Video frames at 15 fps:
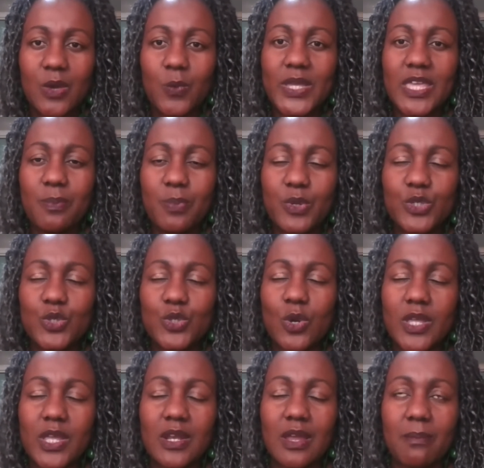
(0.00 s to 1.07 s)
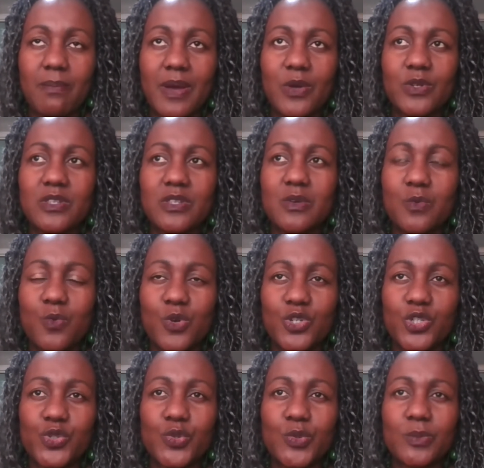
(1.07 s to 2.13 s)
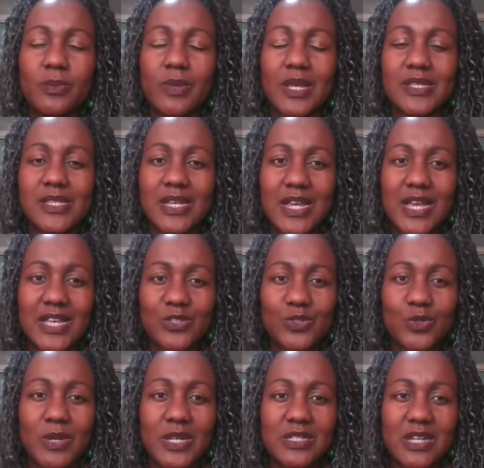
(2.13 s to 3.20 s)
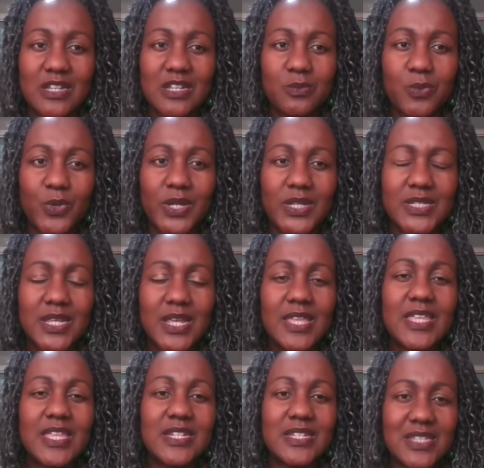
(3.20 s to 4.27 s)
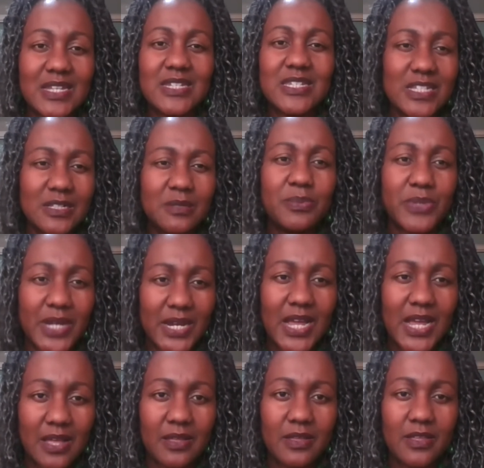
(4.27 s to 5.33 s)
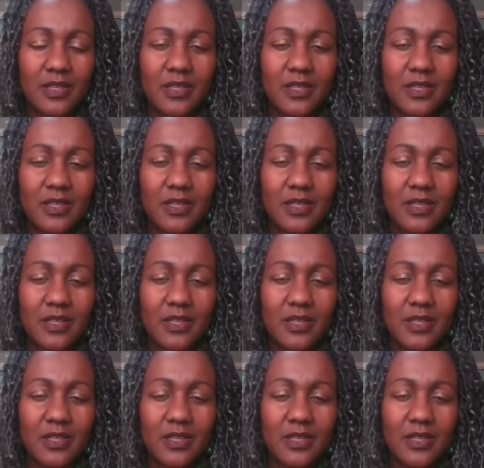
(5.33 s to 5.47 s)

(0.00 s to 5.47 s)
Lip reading: We keep on talking about the washroom as a customer touch point that is a deal breaker